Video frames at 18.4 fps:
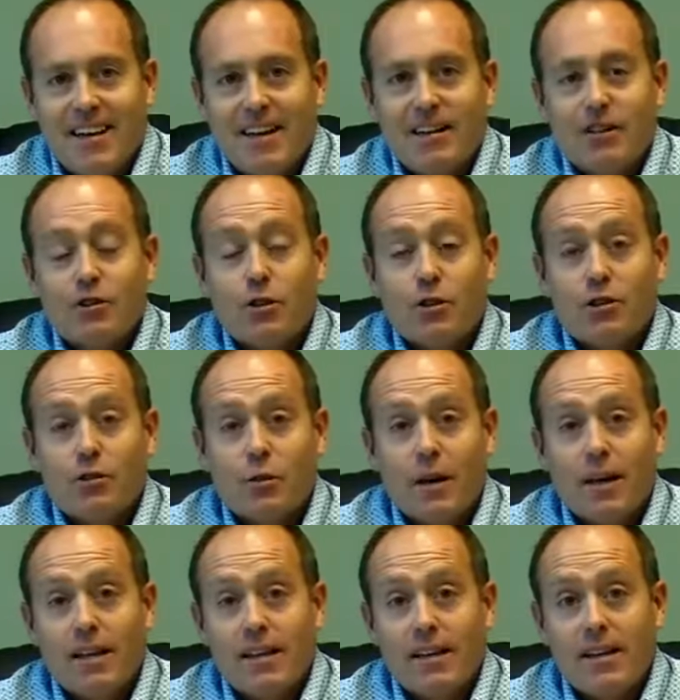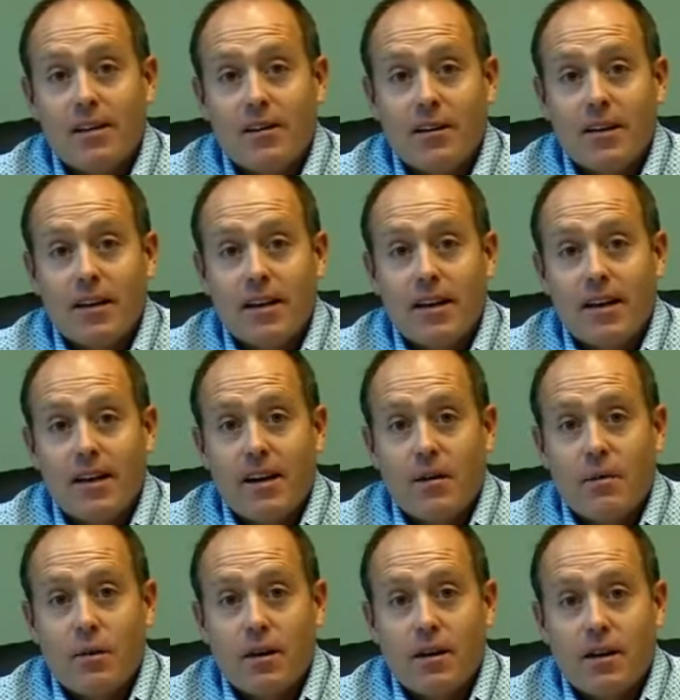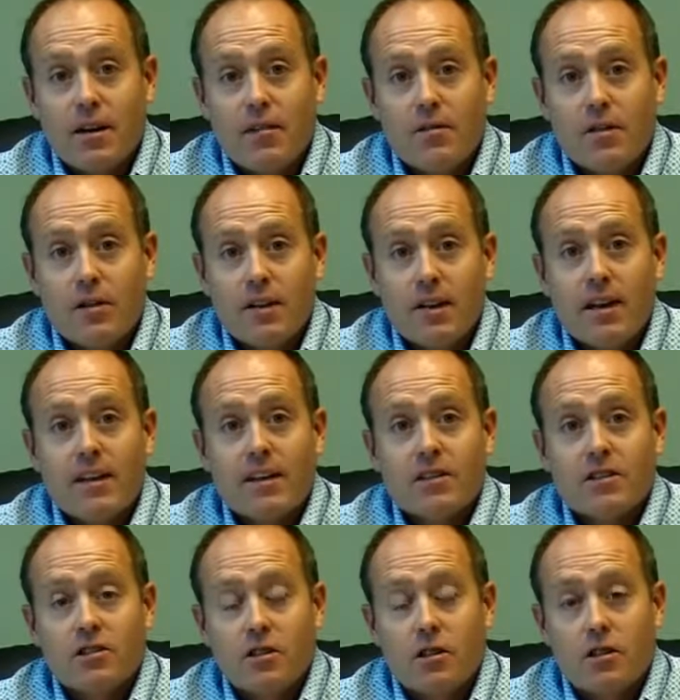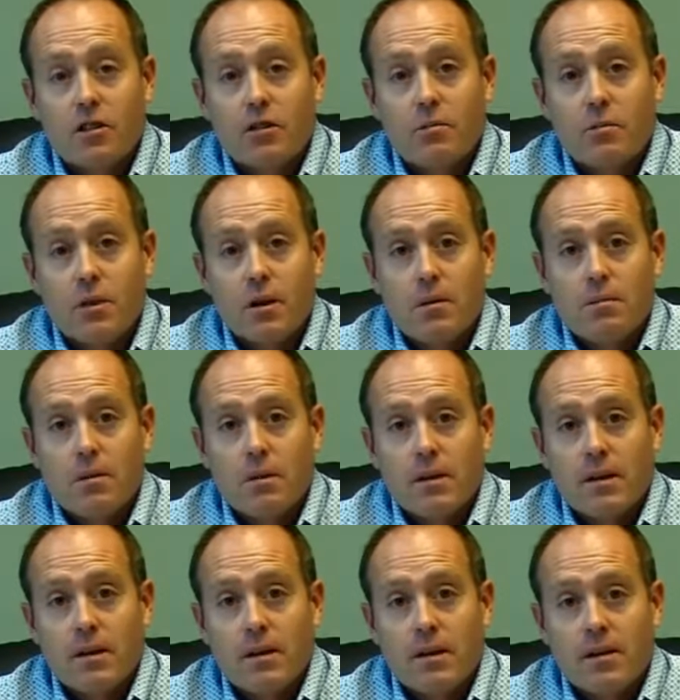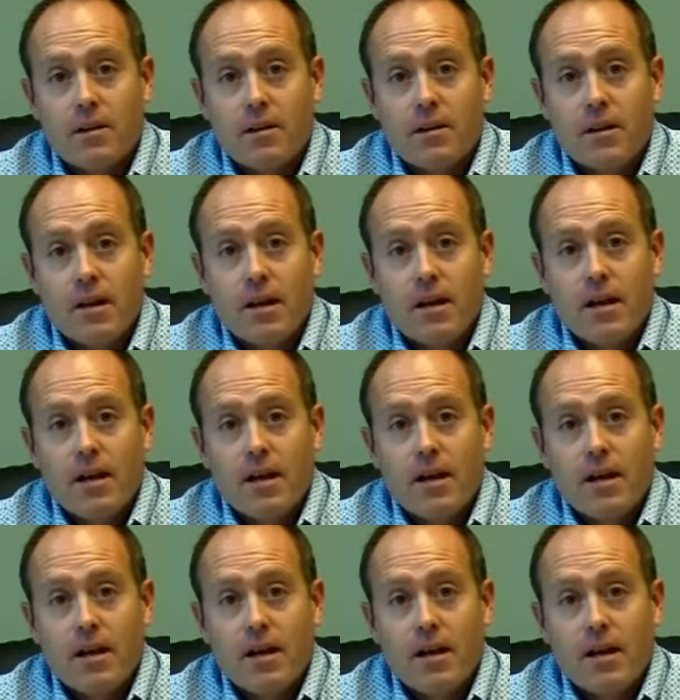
Hey, George Wiley here again. I want to cover getting started properly here.